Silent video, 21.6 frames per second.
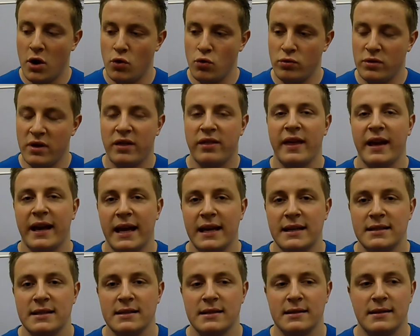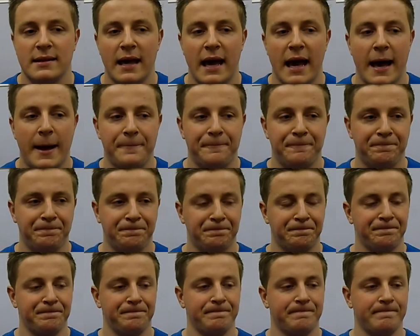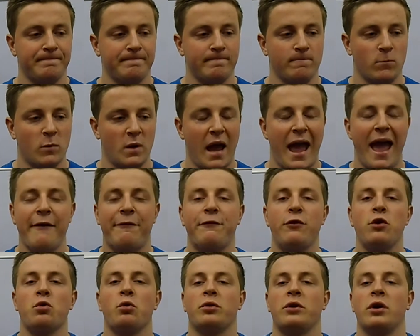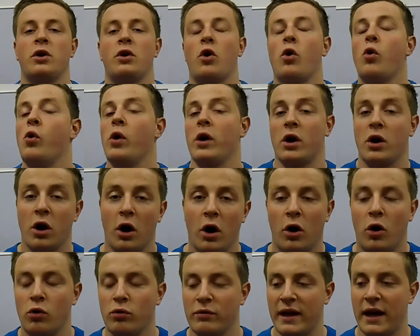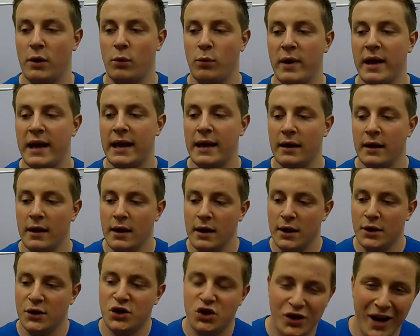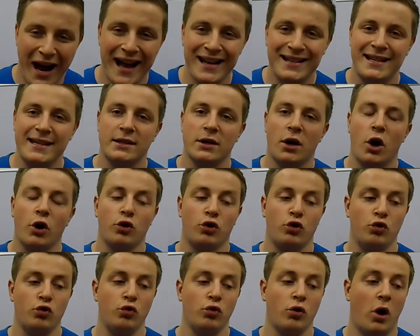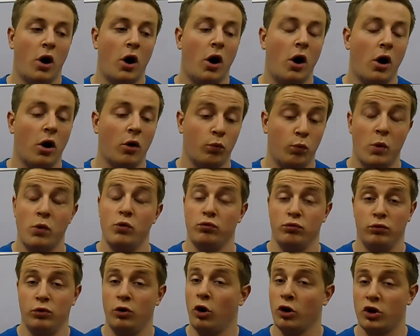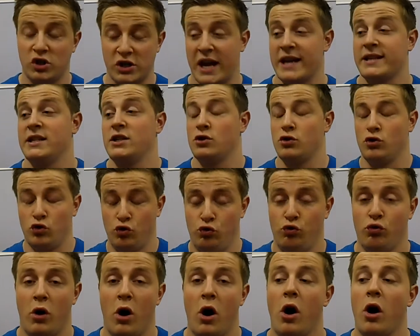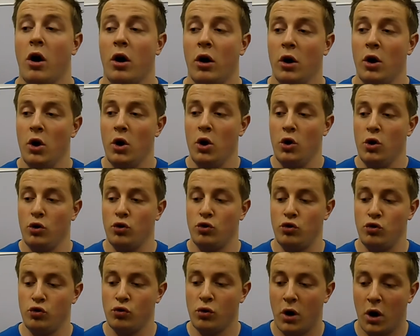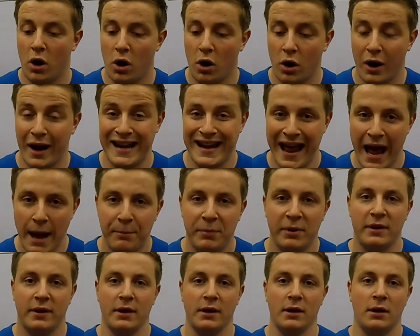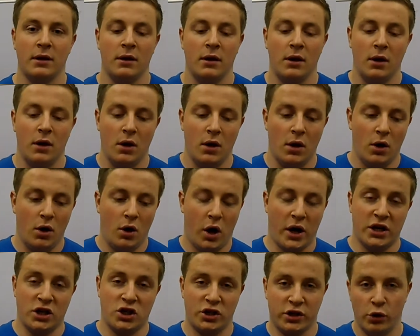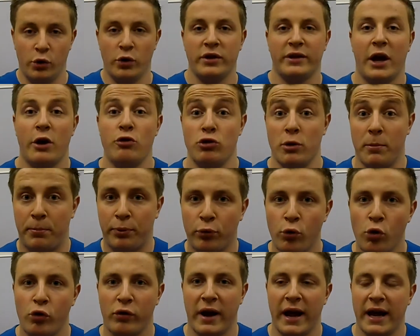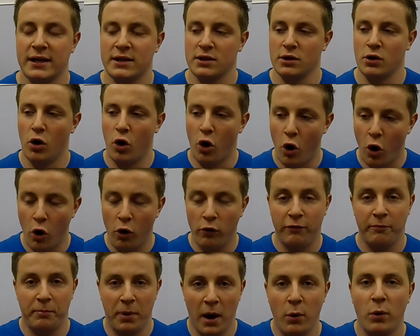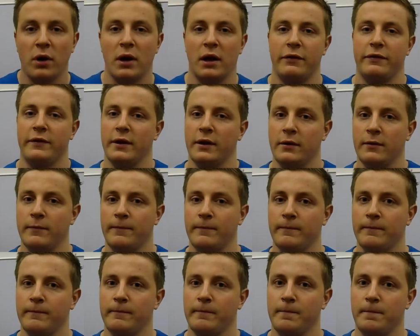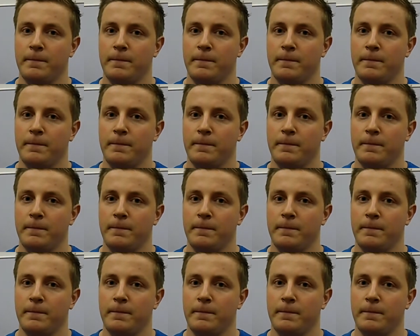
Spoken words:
Now the thing is that if you were to go and cut all that weight, chances are you are, well not chances, you are inhibiting and slowing down the progress of powerlifting.